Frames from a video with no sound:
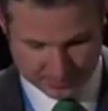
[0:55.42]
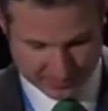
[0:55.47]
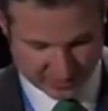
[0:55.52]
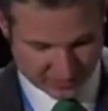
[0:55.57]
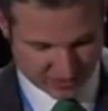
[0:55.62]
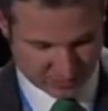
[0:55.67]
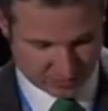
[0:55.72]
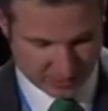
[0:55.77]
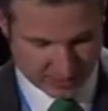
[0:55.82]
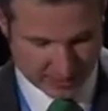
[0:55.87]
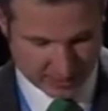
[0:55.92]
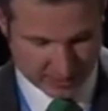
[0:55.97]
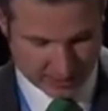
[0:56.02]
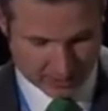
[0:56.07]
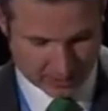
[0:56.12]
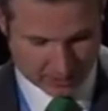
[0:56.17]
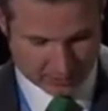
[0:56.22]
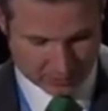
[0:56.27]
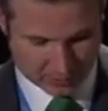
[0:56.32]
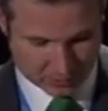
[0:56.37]

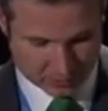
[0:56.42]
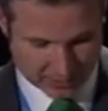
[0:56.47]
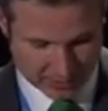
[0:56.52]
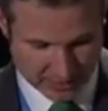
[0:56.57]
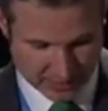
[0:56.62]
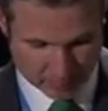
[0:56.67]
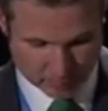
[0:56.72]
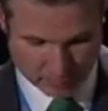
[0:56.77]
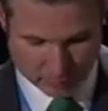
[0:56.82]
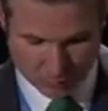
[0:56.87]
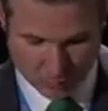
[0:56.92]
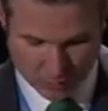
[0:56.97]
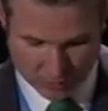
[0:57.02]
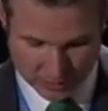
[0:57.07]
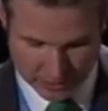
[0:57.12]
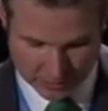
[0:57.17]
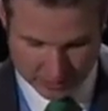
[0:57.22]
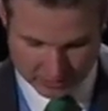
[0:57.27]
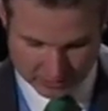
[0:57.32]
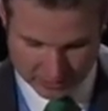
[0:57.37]
speaker, Dr. Edward
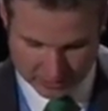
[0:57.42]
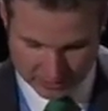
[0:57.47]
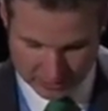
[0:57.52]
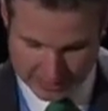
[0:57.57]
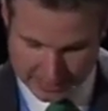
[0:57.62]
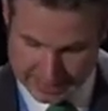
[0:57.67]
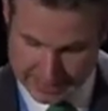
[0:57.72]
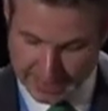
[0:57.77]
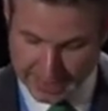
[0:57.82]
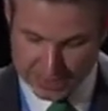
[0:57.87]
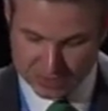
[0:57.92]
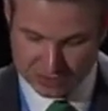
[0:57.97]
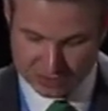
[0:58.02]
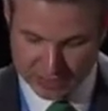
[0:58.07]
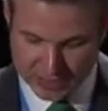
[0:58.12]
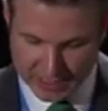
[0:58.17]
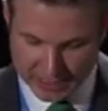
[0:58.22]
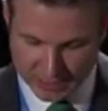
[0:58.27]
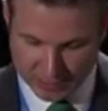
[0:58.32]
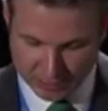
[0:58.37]
Waller. He's an
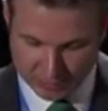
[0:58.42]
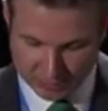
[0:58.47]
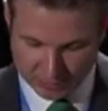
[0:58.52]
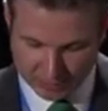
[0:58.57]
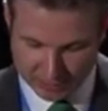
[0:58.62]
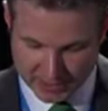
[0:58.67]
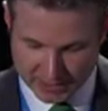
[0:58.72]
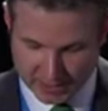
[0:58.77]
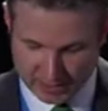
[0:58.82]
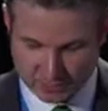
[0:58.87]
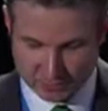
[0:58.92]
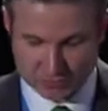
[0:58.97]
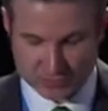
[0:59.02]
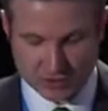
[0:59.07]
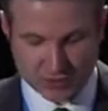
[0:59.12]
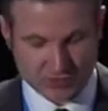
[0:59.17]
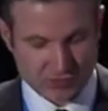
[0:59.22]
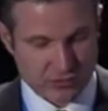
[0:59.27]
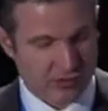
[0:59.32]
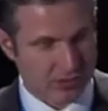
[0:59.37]
engineer from the
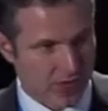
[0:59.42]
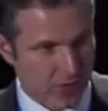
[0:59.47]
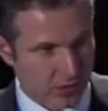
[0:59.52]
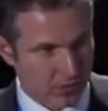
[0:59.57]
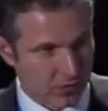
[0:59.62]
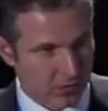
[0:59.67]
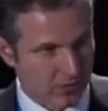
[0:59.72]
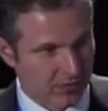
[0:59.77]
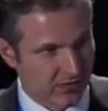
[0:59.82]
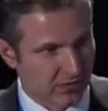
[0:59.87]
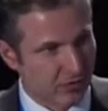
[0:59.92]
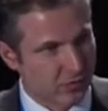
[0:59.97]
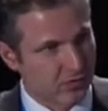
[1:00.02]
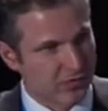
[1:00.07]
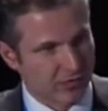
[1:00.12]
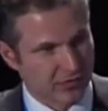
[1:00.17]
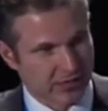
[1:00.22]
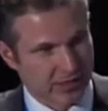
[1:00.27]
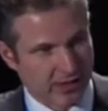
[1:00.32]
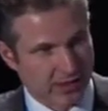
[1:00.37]
University of Ontario
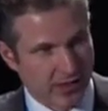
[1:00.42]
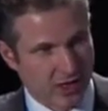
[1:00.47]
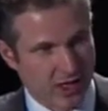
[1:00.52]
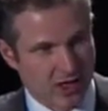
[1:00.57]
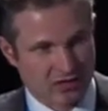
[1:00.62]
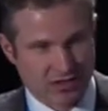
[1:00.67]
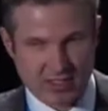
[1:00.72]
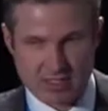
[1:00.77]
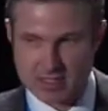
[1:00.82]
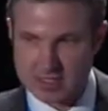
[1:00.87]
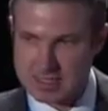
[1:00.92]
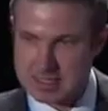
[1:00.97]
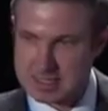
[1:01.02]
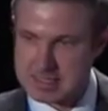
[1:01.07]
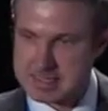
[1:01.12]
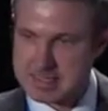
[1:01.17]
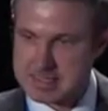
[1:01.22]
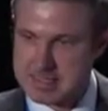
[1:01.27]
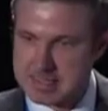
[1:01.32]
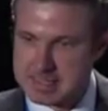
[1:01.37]
Institute of Technology.
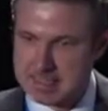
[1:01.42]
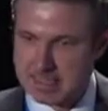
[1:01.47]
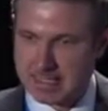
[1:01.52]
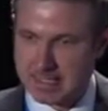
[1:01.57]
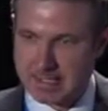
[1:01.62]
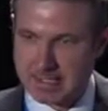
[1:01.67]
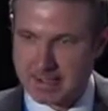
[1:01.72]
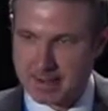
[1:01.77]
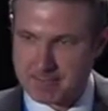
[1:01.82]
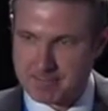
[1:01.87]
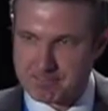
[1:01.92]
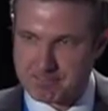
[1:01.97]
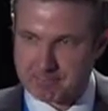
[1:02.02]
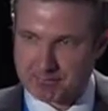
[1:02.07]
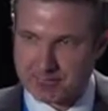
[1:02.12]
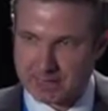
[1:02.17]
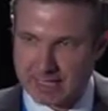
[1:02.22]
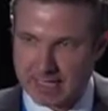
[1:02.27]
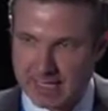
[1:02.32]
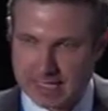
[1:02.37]

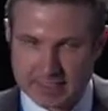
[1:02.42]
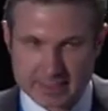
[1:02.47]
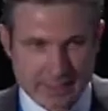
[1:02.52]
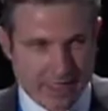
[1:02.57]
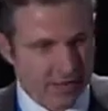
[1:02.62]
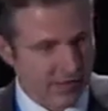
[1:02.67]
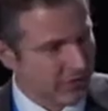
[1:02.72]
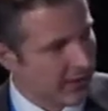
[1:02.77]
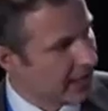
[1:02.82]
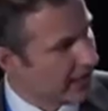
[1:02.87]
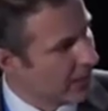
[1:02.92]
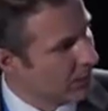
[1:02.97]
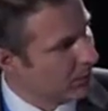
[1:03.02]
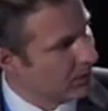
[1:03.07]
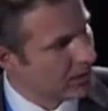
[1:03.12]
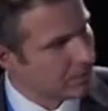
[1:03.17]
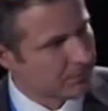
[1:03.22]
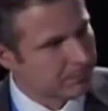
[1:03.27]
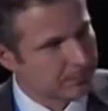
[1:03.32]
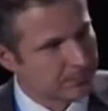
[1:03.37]
And I think he
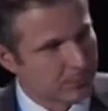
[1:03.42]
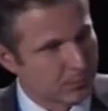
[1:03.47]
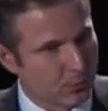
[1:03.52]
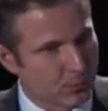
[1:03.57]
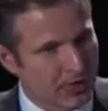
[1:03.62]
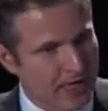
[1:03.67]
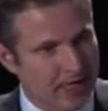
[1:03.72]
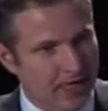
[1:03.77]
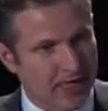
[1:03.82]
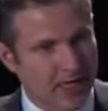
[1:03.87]
will bring